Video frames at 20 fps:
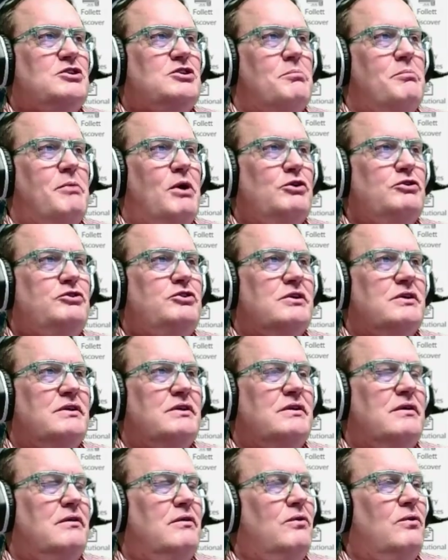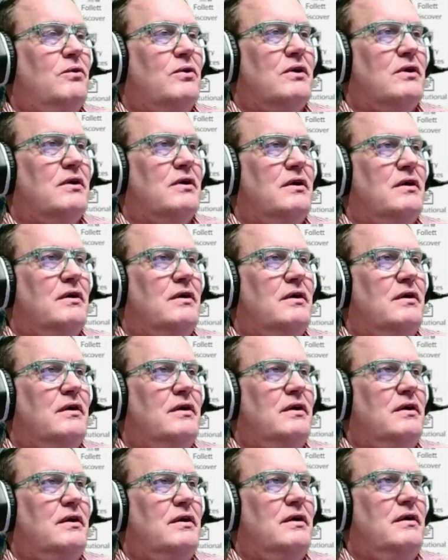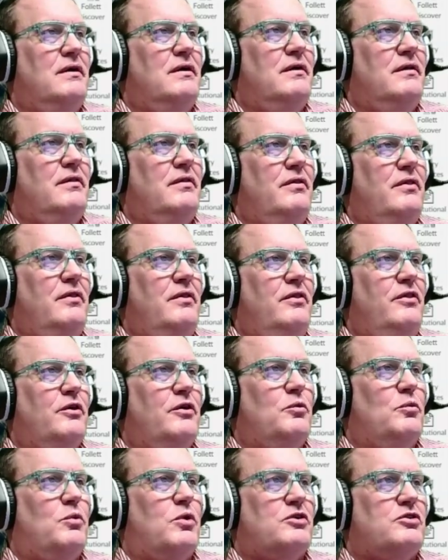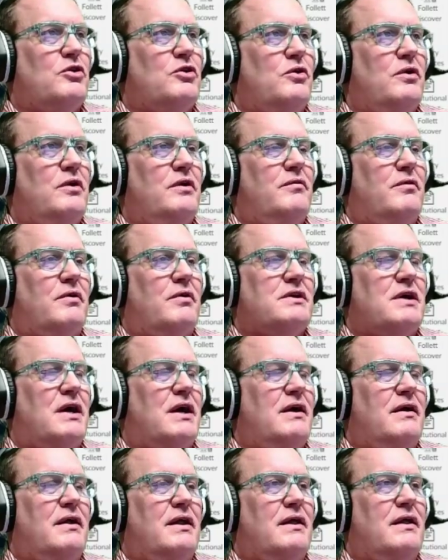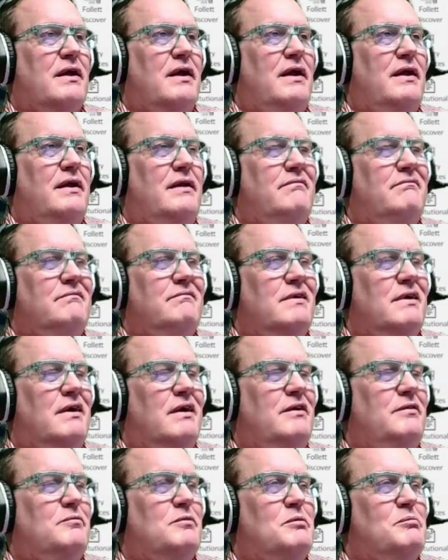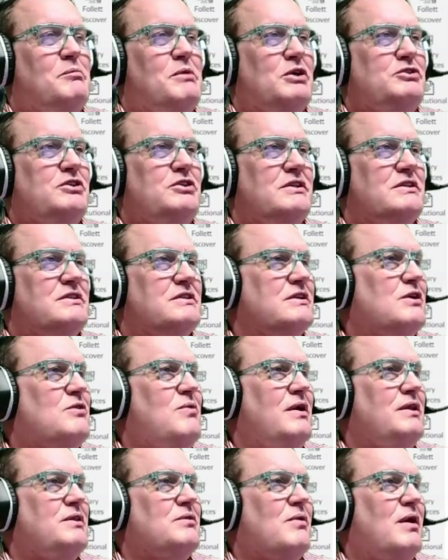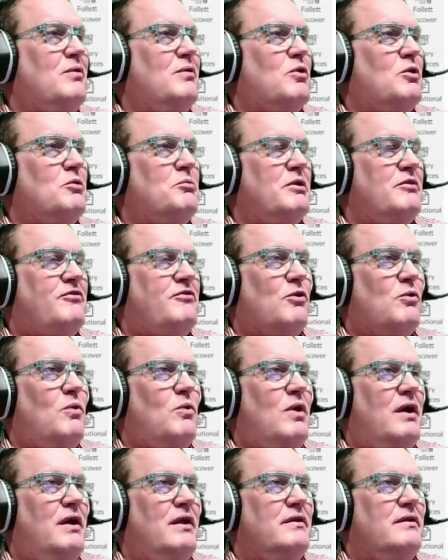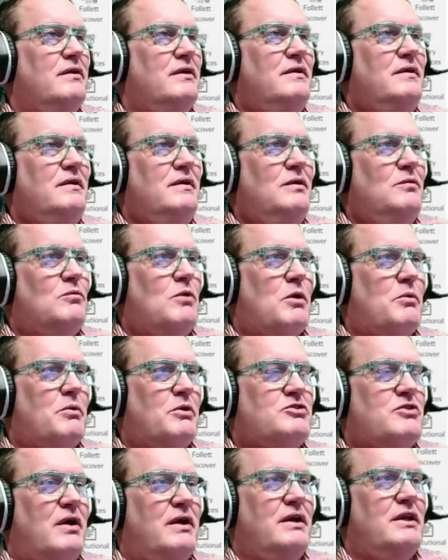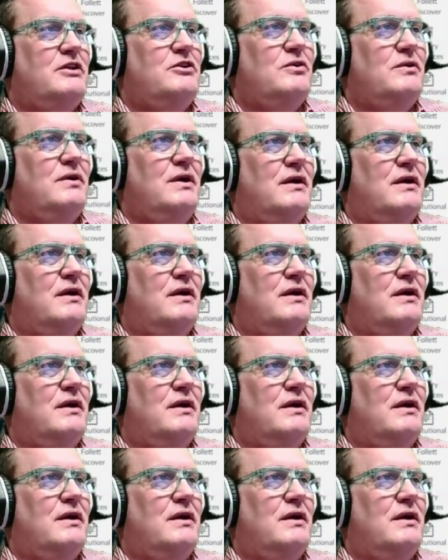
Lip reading: emotion or that we're trying and emotion isn't quite the right word, but for what we're trying to do